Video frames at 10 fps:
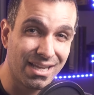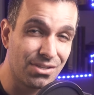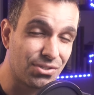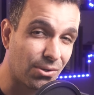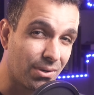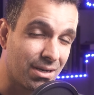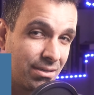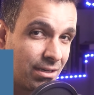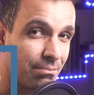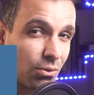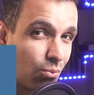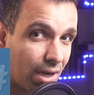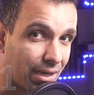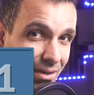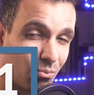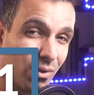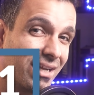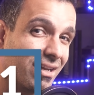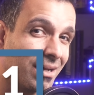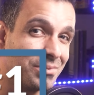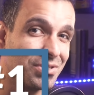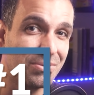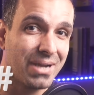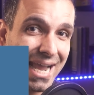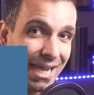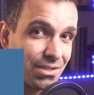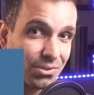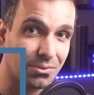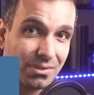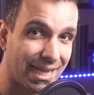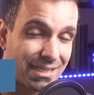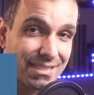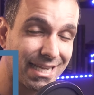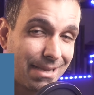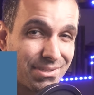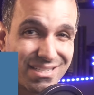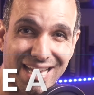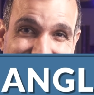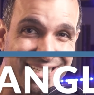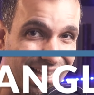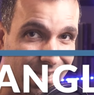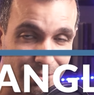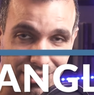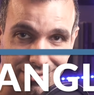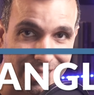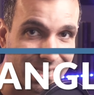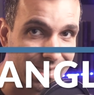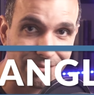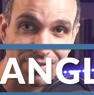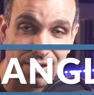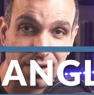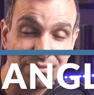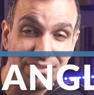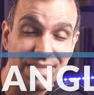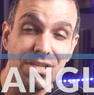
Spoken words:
So number one, when it comes to astro landscapes, nighttime landscape photography,